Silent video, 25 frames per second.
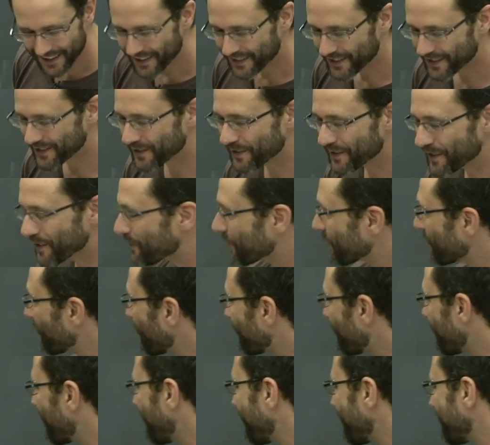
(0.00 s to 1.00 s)
So if you
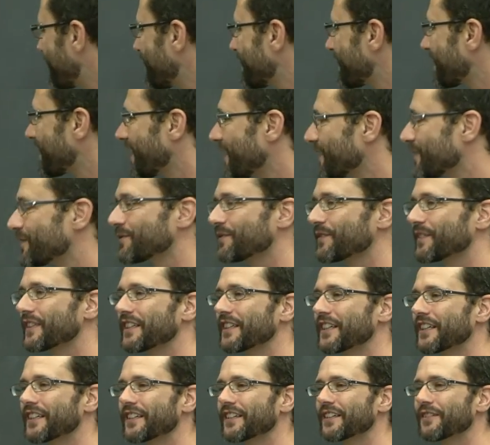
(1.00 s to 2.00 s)
don't like these kind of
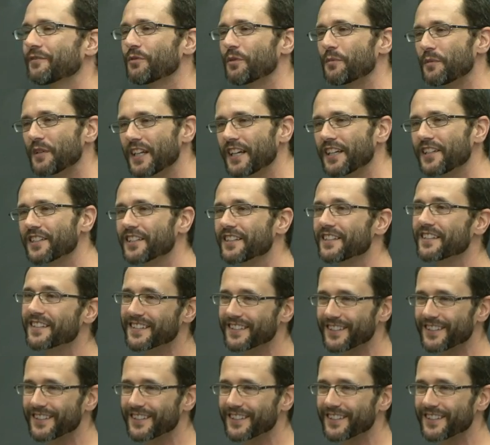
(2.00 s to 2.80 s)
uh, ruminations,